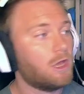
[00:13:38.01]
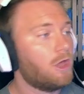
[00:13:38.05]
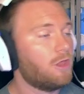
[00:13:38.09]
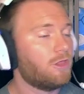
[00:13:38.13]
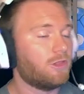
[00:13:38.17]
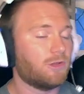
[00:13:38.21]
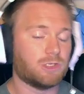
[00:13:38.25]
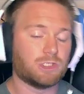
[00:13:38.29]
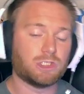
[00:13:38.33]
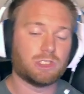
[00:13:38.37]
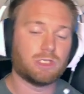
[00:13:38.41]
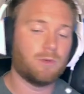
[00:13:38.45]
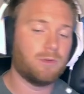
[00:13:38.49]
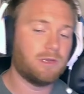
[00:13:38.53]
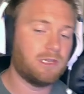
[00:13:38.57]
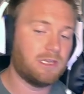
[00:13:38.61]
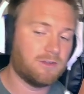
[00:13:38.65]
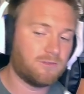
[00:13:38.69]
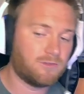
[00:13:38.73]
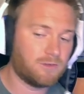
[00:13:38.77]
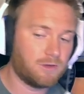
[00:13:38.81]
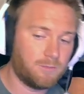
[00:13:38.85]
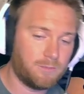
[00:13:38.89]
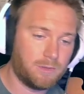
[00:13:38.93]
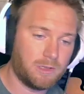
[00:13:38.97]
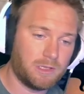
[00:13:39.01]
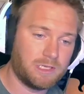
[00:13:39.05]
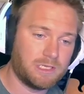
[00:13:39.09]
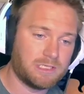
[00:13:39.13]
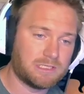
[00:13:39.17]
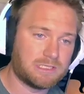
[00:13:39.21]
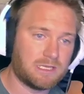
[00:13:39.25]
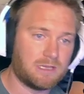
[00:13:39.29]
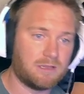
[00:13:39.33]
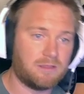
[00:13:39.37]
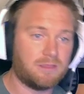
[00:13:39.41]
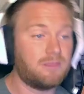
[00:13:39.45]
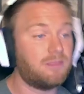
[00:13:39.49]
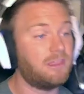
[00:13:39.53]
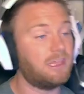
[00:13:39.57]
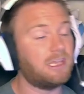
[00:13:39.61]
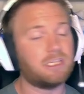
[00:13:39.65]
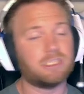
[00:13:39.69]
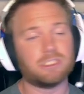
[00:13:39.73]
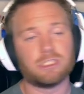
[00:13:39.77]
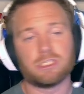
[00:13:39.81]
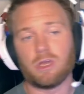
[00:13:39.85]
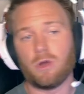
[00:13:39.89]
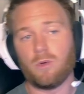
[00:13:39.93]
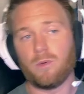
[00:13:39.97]
There's so many different abilities,
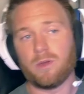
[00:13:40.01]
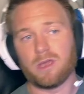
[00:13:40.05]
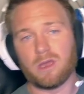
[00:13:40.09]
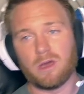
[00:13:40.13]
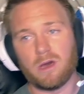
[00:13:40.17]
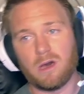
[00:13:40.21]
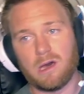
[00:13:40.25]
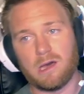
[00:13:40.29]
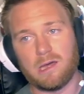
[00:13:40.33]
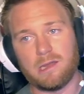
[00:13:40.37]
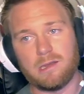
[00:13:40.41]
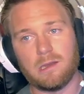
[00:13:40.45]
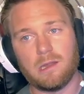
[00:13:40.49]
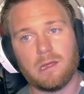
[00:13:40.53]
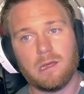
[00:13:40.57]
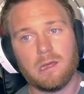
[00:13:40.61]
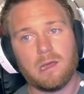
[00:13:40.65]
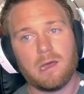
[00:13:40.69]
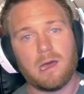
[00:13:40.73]
things going on.